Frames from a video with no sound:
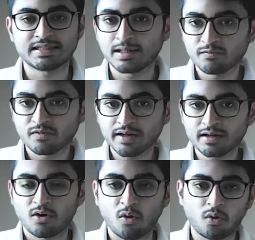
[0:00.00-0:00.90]

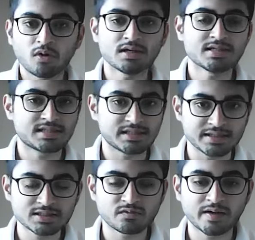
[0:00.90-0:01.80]
CM1 or
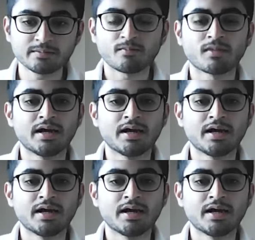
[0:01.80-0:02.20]
CS1.